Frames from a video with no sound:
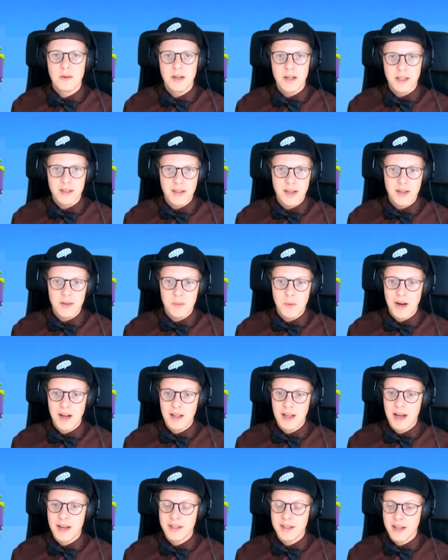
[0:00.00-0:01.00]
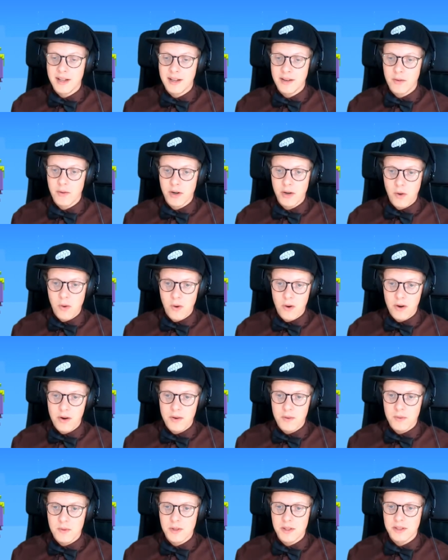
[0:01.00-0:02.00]
What I did while I didn't
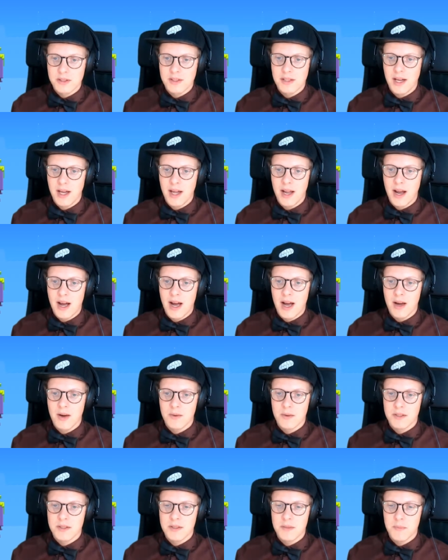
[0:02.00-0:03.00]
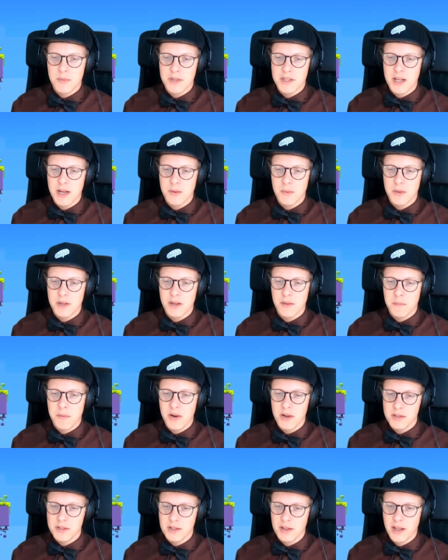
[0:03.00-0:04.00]
record was that I was presented with a
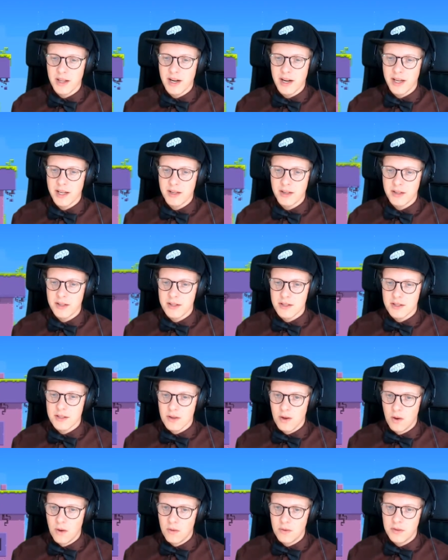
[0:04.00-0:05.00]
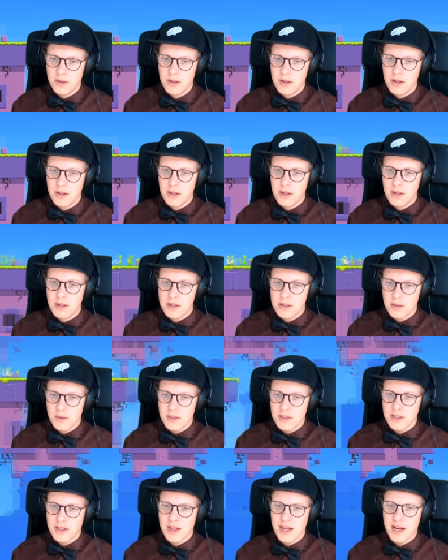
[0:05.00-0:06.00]
puzzle that I couldn't solve, so it
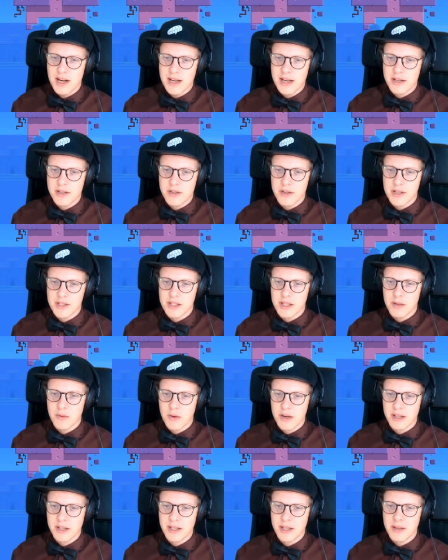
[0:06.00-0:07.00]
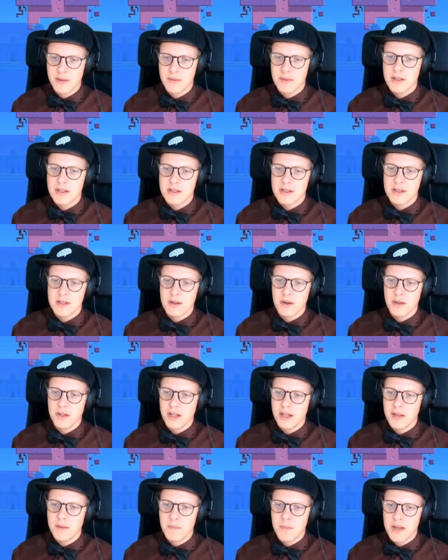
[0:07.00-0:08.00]
wasn't that interesting really, so
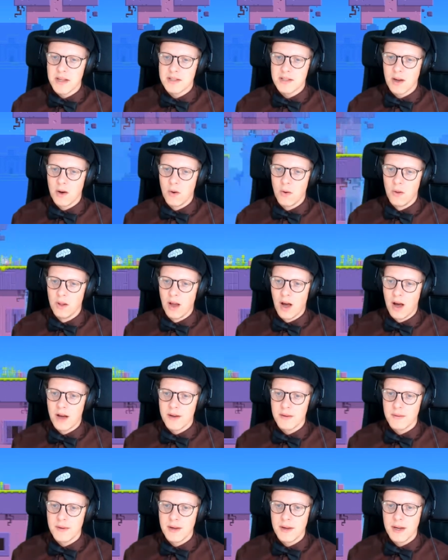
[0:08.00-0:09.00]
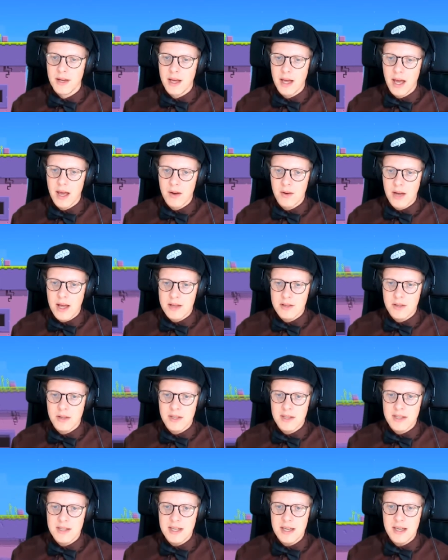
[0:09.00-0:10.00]
you didn't miss a whole lot. And as you
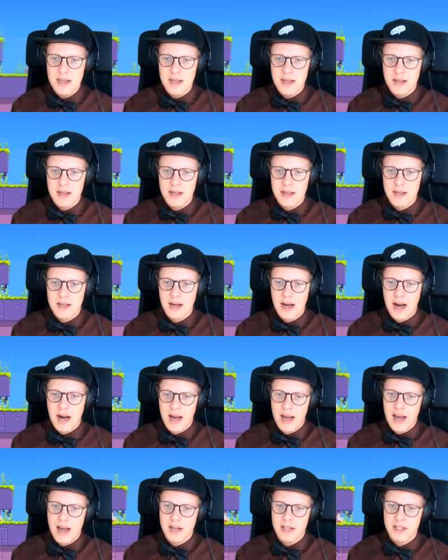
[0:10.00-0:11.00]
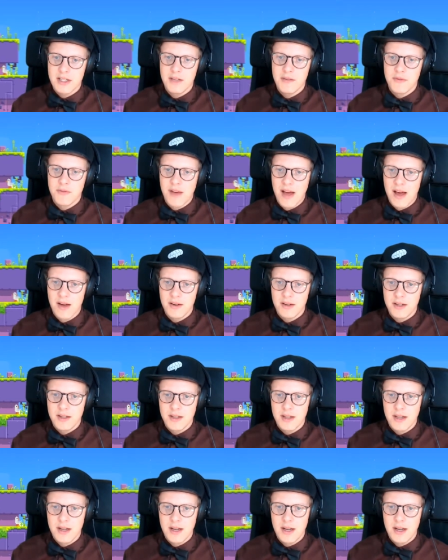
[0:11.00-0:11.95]
can see, I actually found,